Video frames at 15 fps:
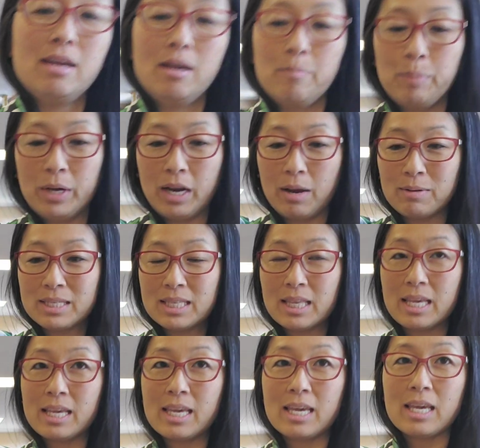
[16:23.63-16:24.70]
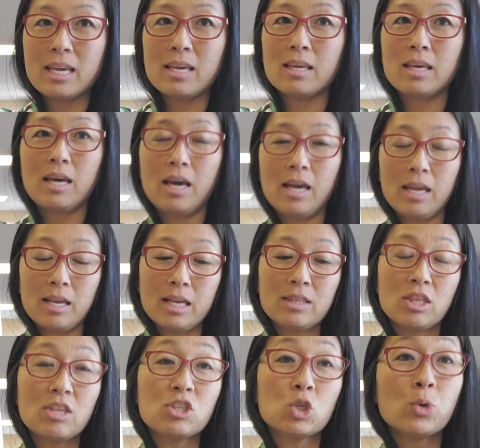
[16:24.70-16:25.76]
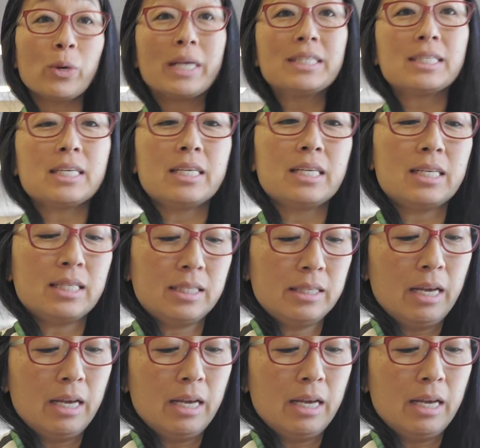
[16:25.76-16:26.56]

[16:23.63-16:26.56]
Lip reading: But I was thinking the choice is